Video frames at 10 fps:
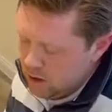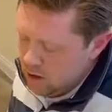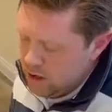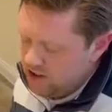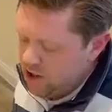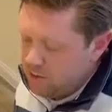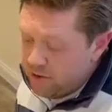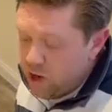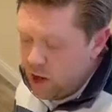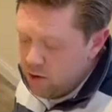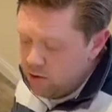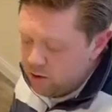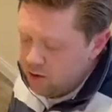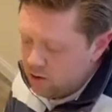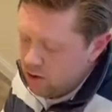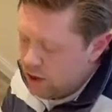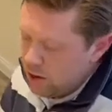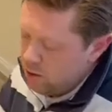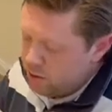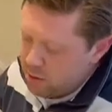In terms of coats, it
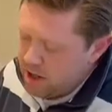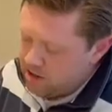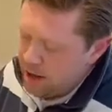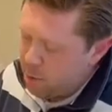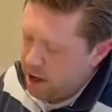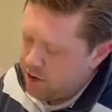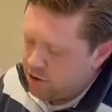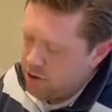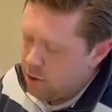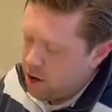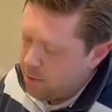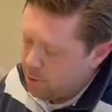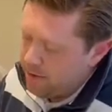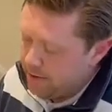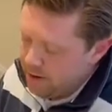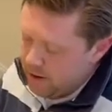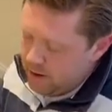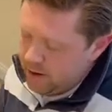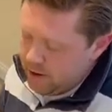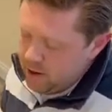all depends how patient you are, but
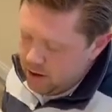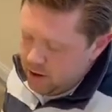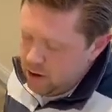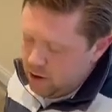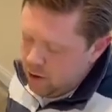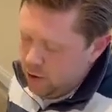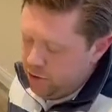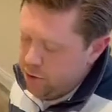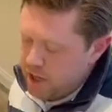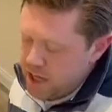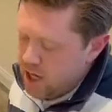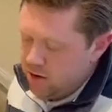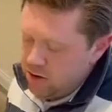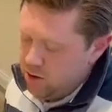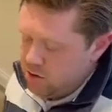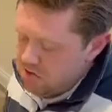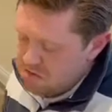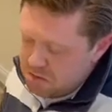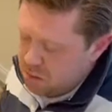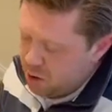ultimately you can do
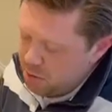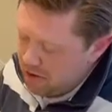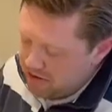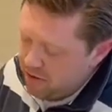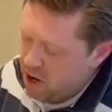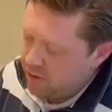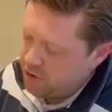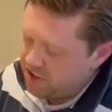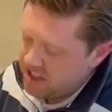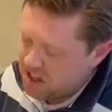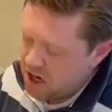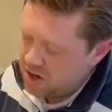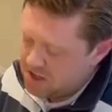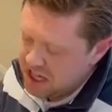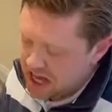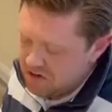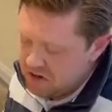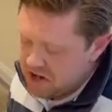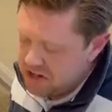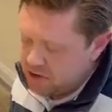probably 5 or 6 coats to get a
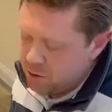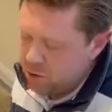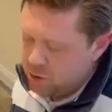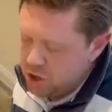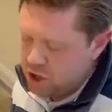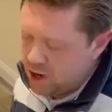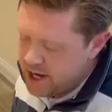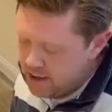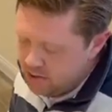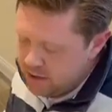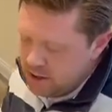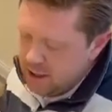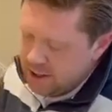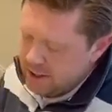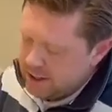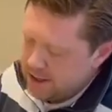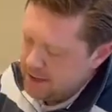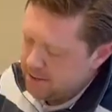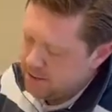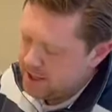reasonable shine.
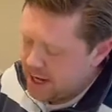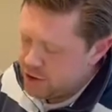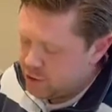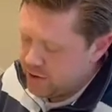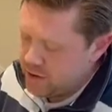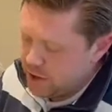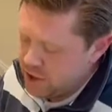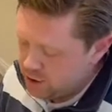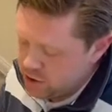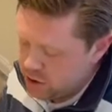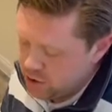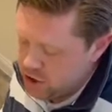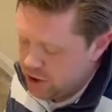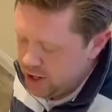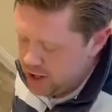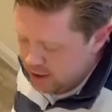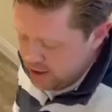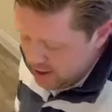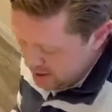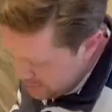The danger is when your shoes shine
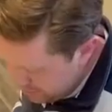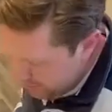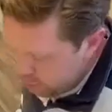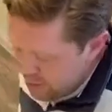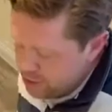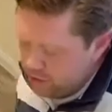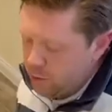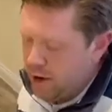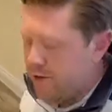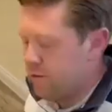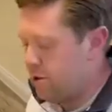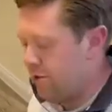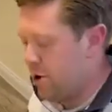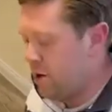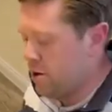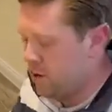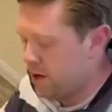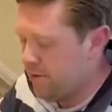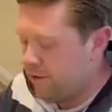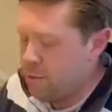4 inches away from the toe, you're
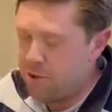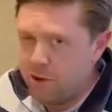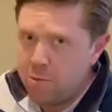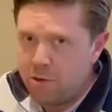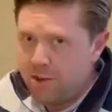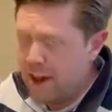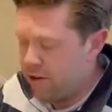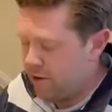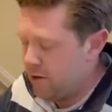looking for absolute perfection.